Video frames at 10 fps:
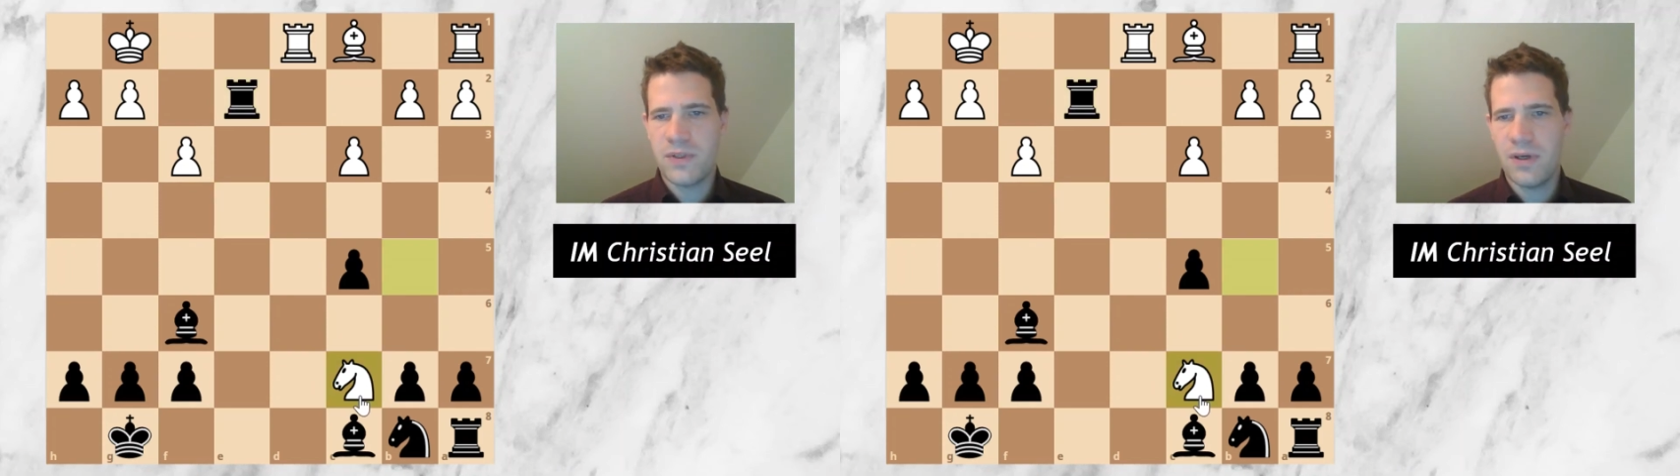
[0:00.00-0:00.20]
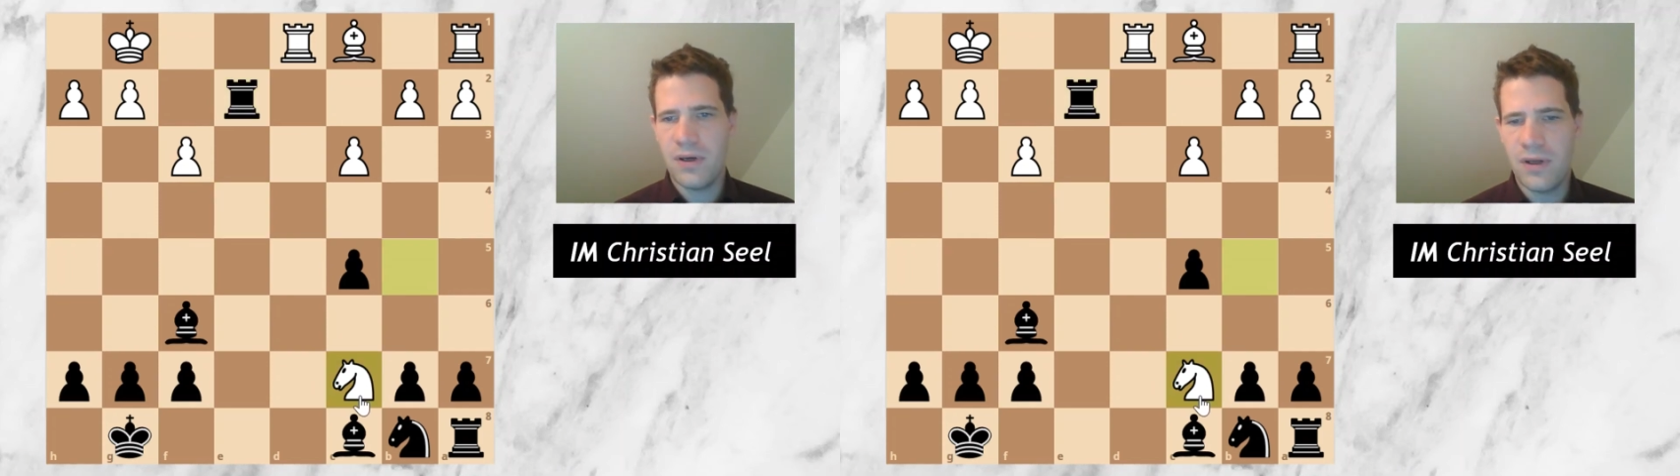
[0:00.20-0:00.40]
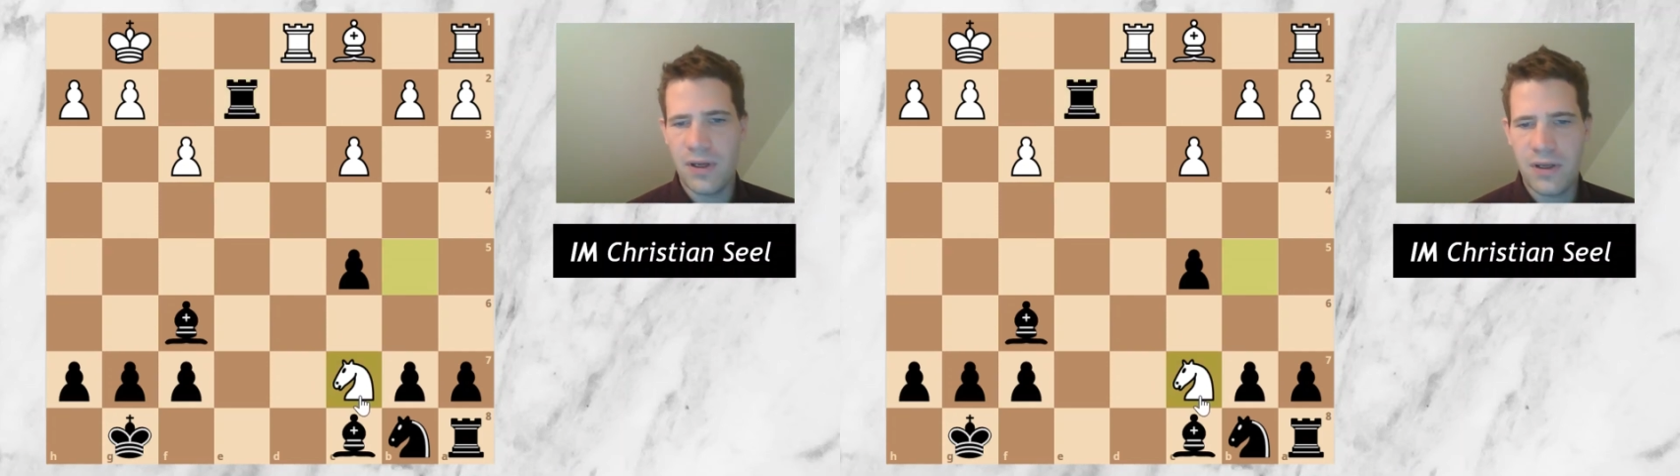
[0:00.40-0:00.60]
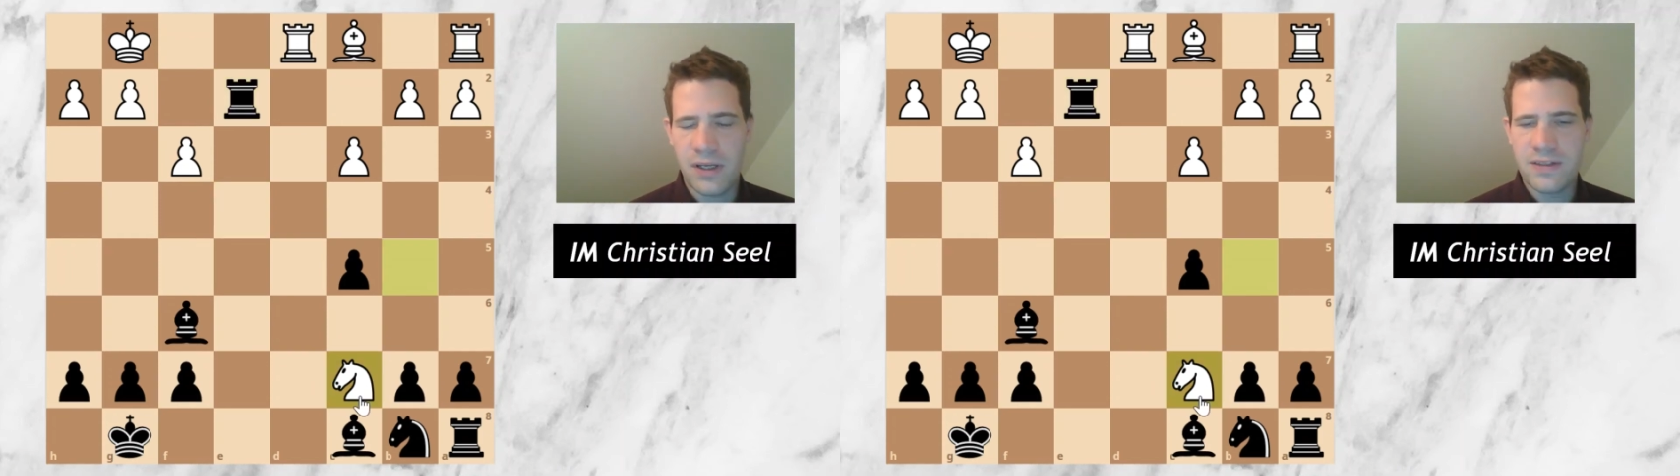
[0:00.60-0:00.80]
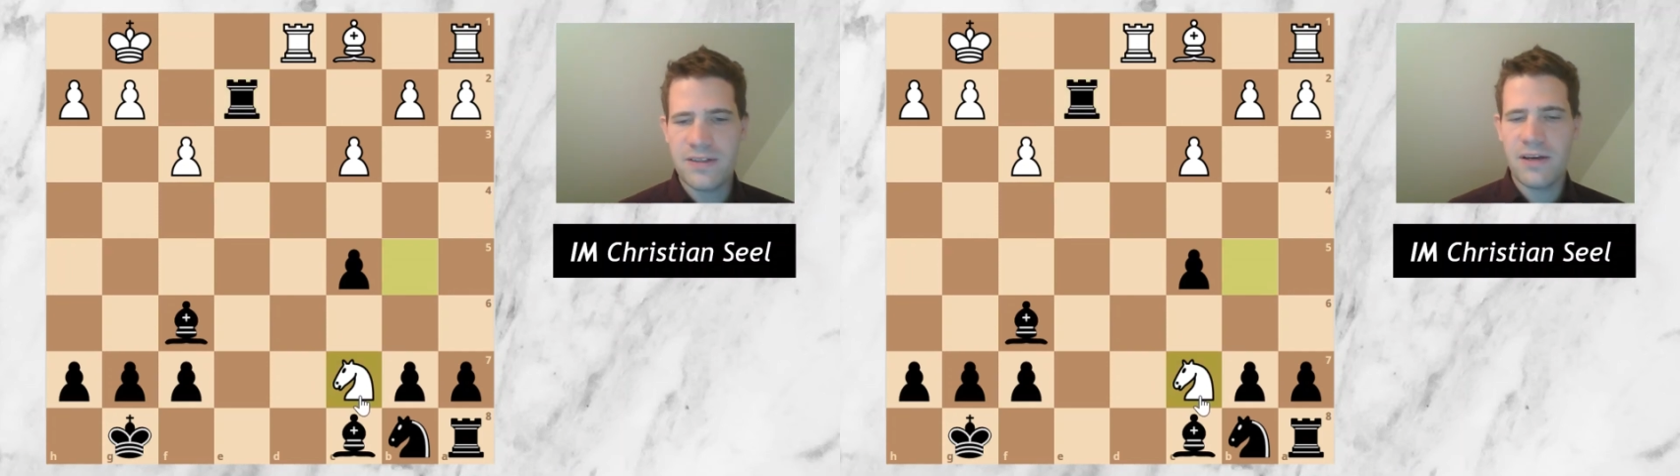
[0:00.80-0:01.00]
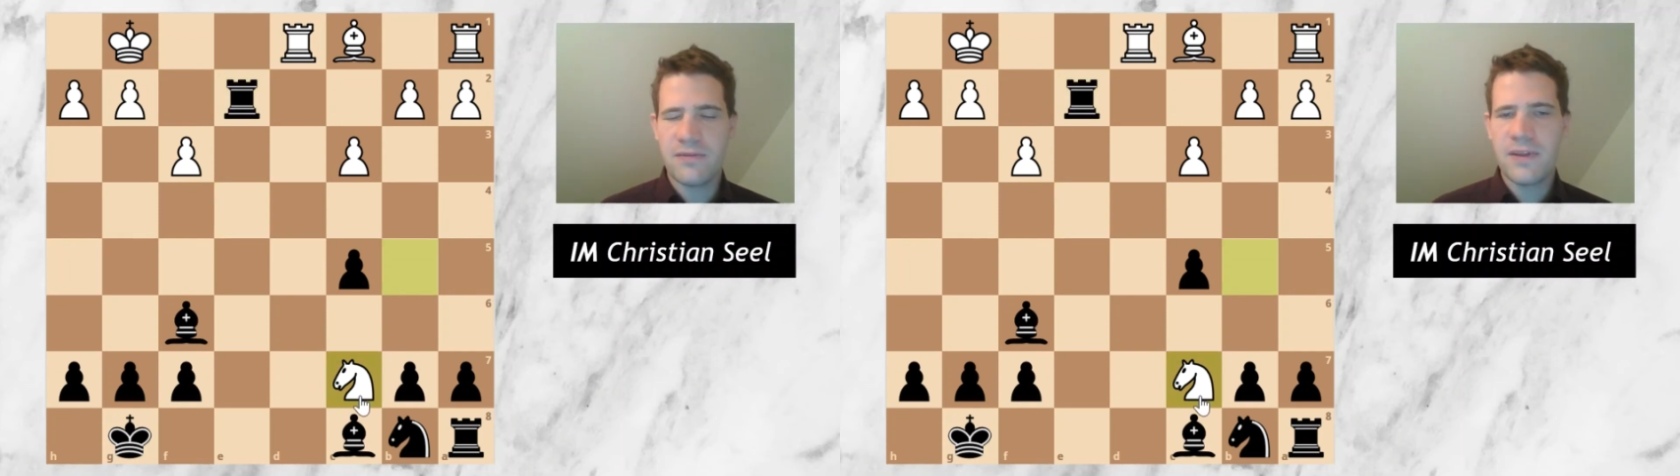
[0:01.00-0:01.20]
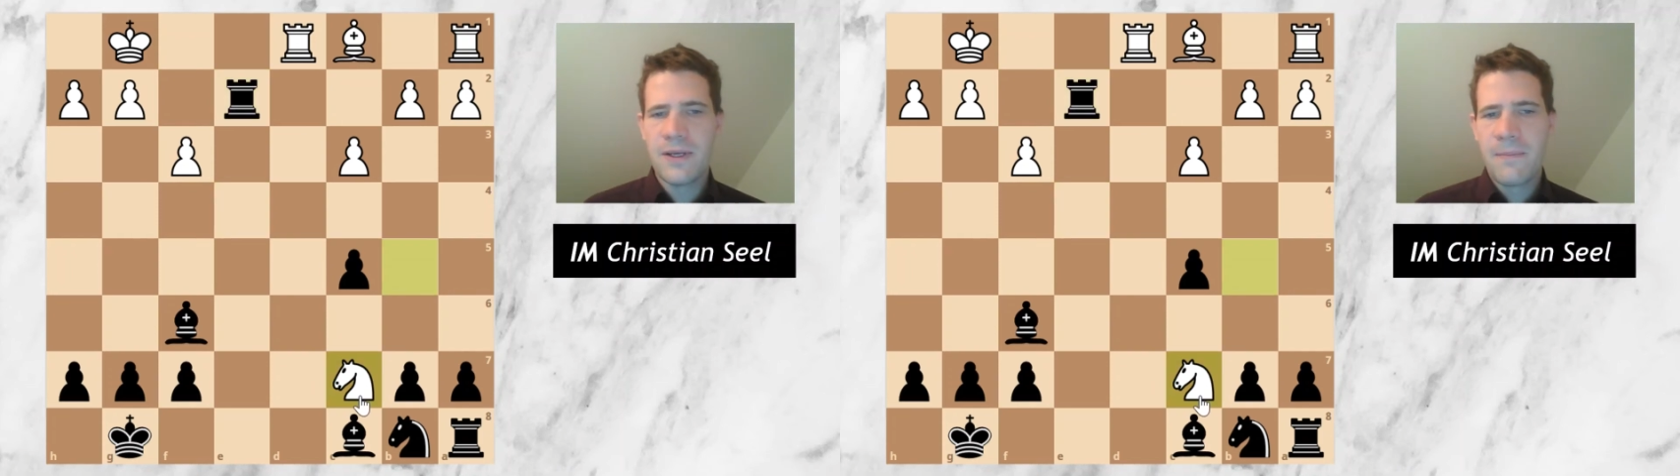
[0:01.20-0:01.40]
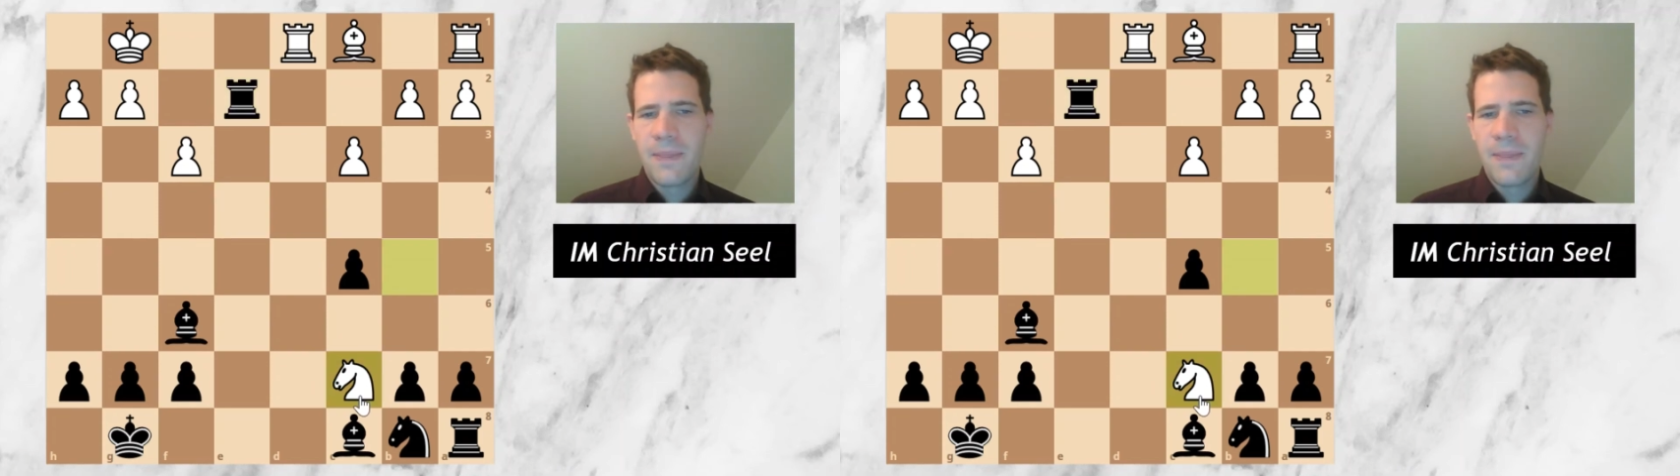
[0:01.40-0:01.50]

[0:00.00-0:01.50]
knight c7.